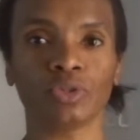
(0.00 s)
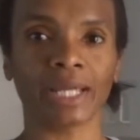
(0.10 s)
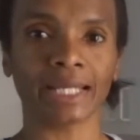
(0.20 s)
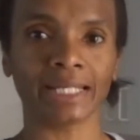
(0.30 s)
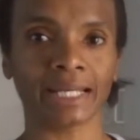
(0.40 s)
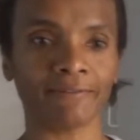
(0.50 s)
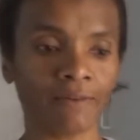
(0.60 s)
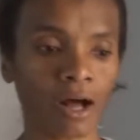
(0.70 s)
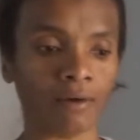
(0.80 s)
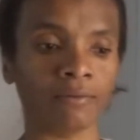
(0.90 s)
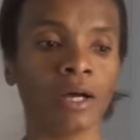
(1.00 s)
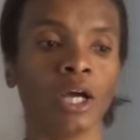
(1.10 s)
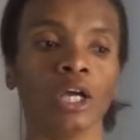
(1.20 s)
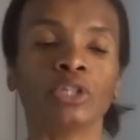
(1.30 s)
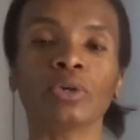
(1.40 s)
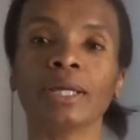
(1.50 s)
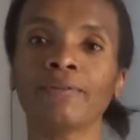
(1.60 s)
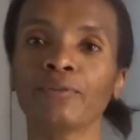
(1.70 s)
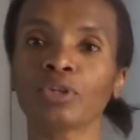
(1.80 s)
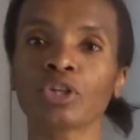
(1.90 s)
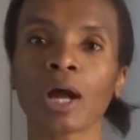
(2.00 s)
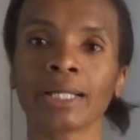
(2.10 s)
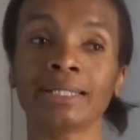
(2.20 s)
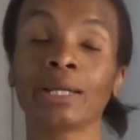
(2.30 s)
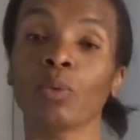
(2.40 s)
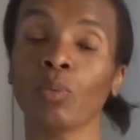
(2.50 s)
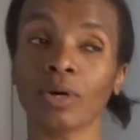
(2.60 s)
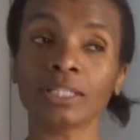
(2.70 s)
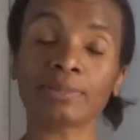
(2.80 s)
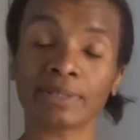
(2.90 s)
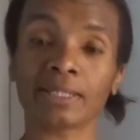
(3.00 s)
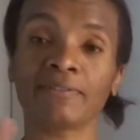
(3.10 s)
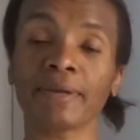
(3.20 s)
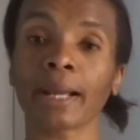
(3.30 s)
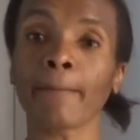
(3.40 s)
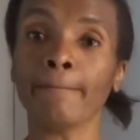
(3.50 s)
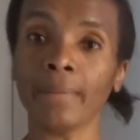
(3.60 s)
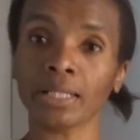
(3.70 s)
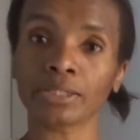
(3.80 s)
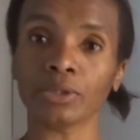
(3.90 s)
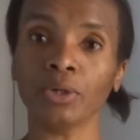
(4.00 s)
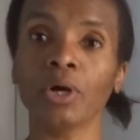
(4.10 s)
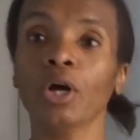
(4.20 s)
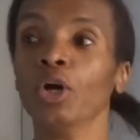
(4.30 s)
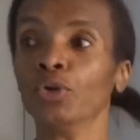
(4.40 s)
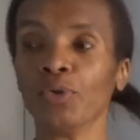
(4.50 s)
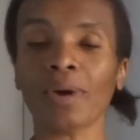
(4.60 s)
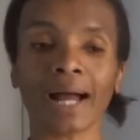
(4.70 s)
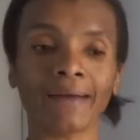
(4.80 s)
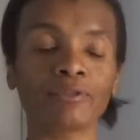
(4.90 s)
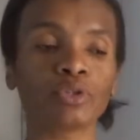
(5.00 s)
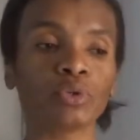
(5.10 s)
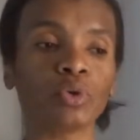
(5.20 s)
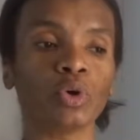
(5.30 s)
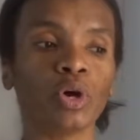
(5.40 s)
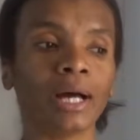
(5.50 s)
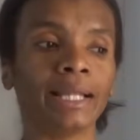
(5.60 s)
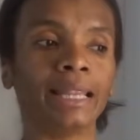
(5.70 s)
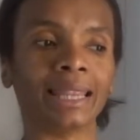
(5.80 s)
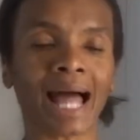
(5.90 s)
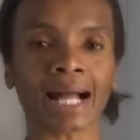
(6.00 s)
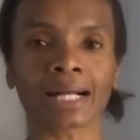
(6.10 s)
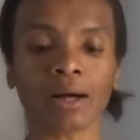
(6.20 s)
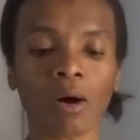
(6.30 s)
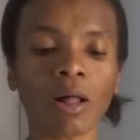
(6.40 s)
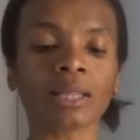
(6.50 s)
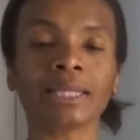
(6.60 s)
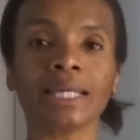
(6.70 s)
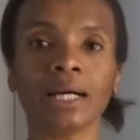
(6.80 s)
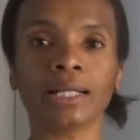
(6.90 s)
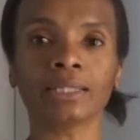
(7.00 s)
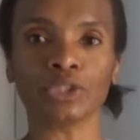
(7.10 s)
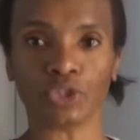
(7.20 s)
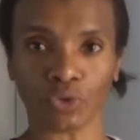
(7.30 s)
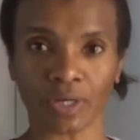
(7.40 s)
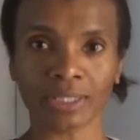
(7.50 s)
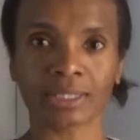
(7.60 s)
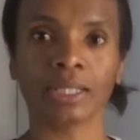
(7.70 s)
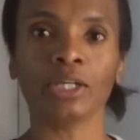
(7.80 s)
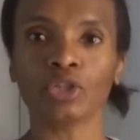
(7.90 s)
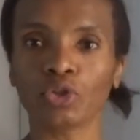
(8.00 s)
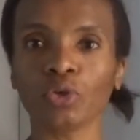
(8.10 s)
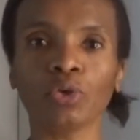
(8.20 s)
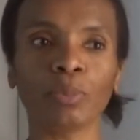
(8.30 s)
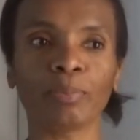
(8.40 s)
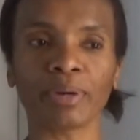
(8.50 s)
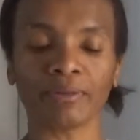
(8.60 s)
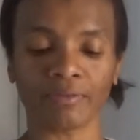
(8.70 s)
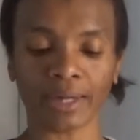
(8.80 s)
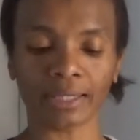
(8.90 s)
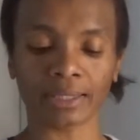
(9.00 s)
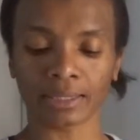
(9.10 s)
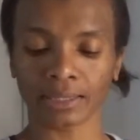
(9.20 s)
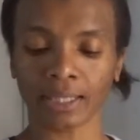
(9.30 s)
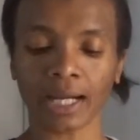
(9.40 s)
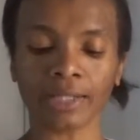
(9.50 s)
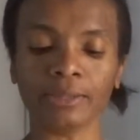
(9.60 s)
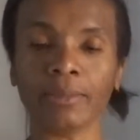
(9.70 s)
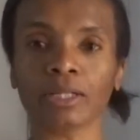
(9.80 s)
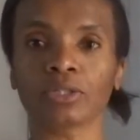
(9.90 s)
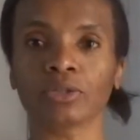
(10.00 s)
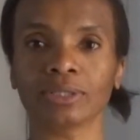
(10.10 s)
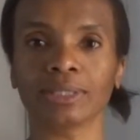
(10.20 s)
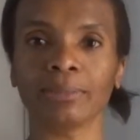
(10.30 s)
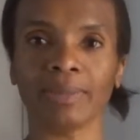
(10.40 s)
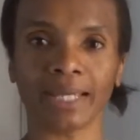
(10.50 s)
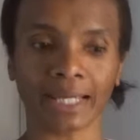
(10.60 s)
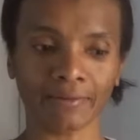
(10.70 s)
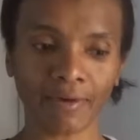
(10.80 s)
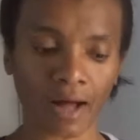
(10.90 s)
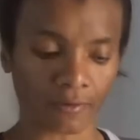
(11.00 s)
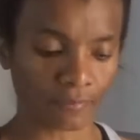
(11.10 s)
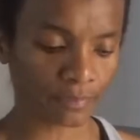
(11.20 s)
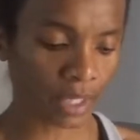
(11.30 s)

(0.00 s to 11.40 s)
you're getting involved. So if you're targeting one specific muscle, you have to lock all the other joints to prevent other muscles being involved.